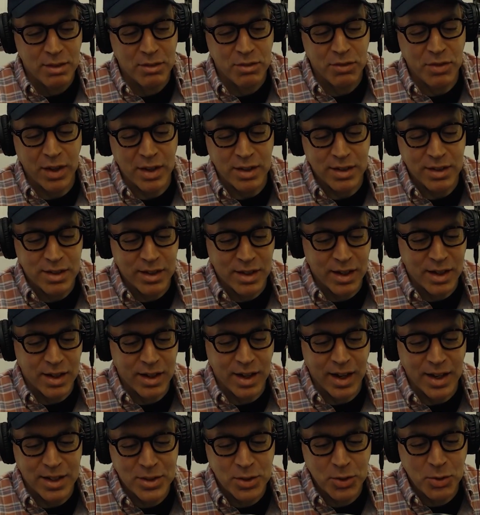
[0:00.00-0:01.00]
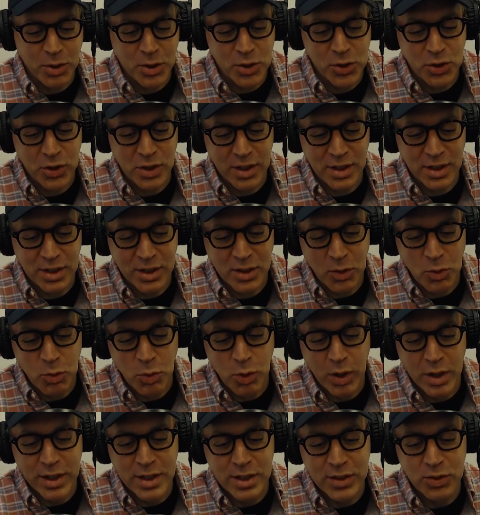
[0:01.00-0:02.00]
Thanks. Last question.
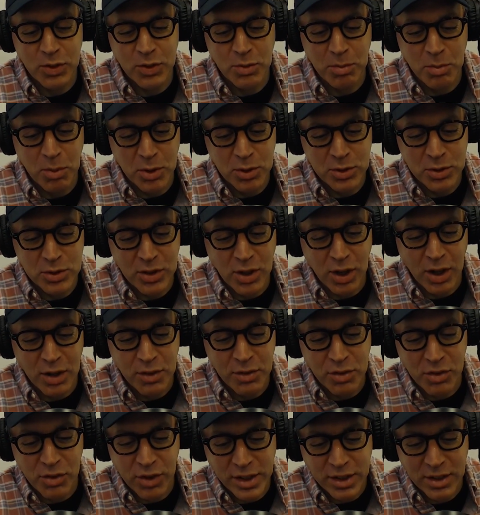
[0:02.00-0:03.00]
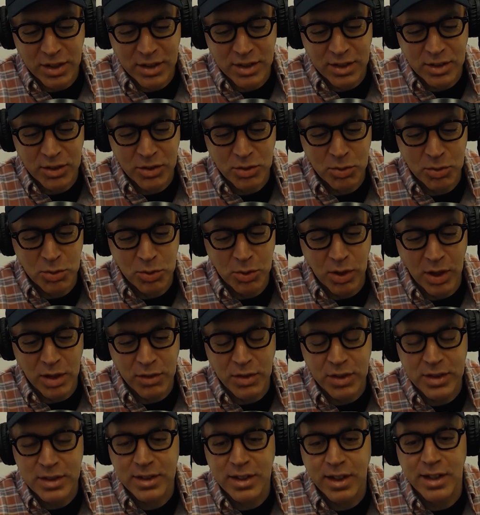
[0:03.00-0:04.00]
What is the most overrated tool on
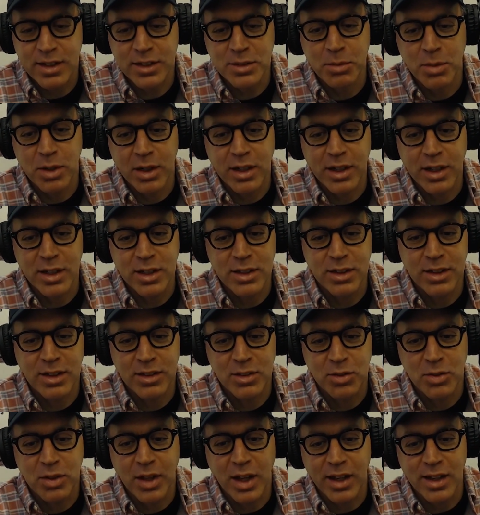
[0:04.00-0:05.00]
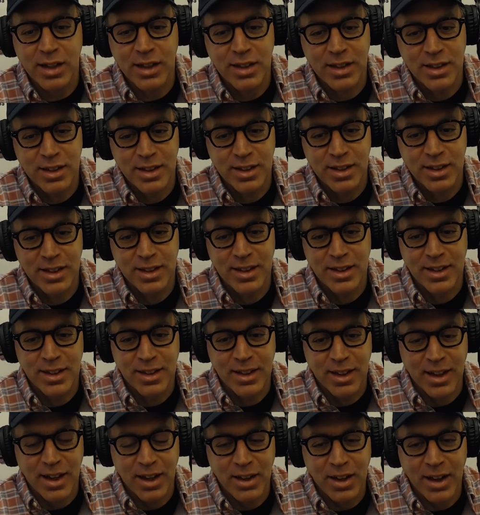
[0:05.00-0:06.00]
the SaaS market today?
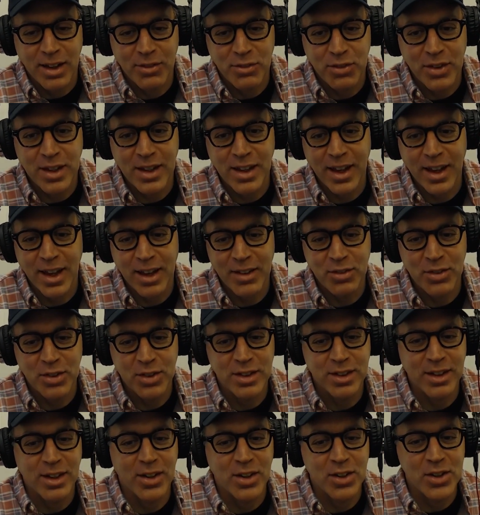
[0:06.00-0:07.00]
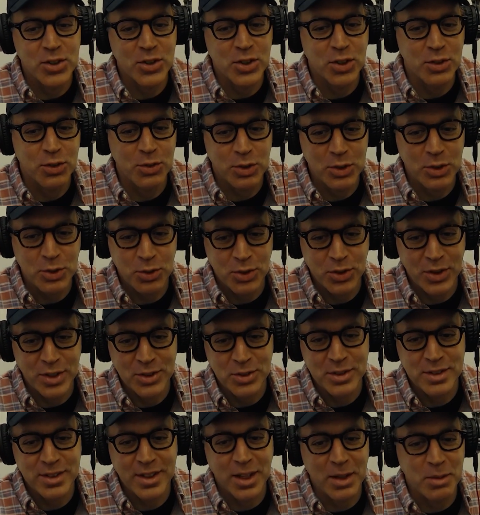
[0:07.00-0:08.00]
I think I have a hunch of what you're going
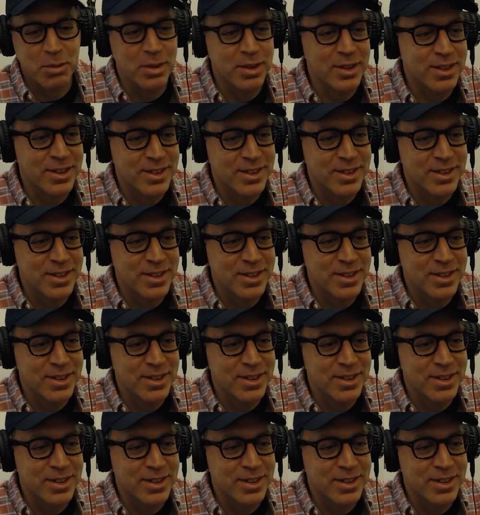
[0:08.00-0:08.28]
to say, but...